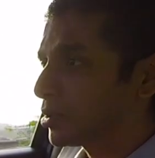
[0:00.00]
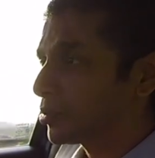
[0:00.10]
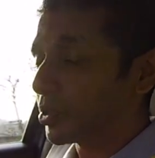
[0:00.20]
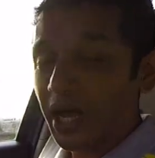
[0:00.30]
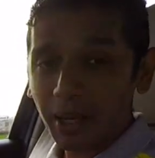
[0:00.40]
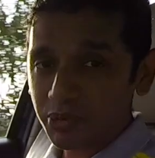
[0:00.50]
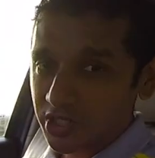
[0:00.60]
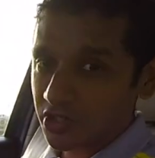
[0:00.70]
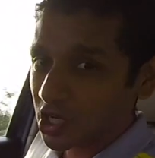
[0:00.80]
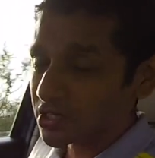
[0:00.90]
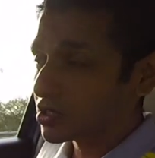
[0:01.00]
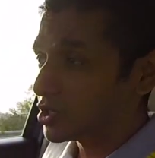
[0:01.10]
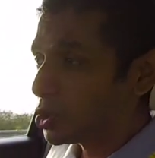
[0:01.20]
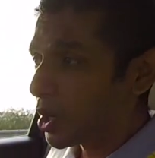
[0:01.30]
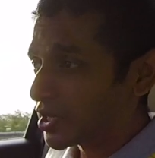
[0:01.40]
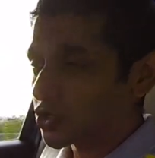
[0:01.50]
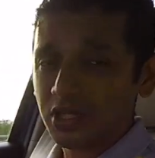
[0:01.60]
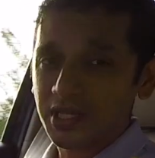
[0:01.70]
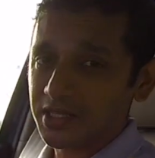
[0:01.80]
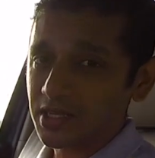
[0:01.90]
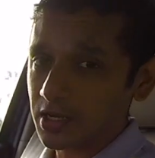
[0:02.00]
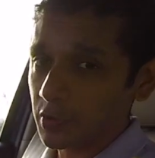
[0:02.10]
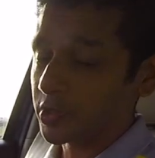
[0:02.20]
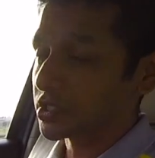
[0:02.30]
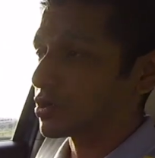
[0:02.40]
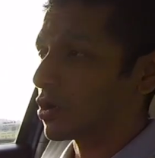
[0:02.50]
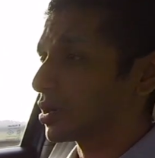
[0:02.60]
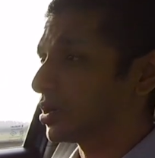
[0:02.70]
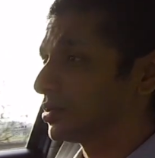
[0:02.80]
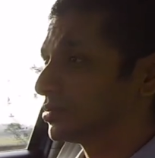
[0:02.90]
Perhaps it's just the new engine that's a little bit stronger.